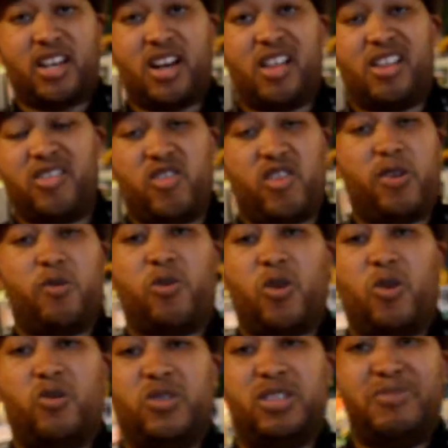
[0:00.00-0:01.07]
culinary
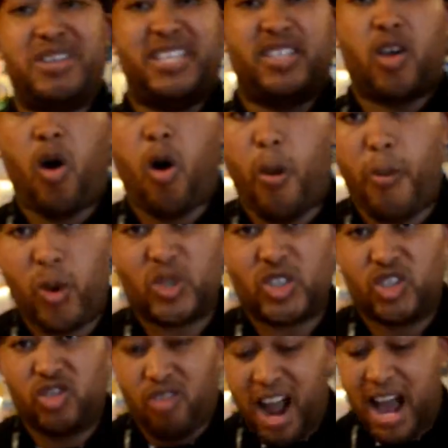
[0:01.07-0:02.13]
world, which means
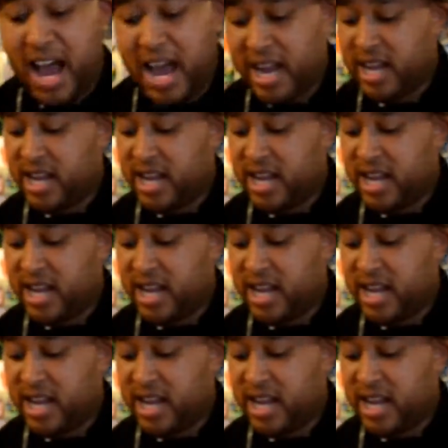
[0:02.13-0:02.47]
almost dry,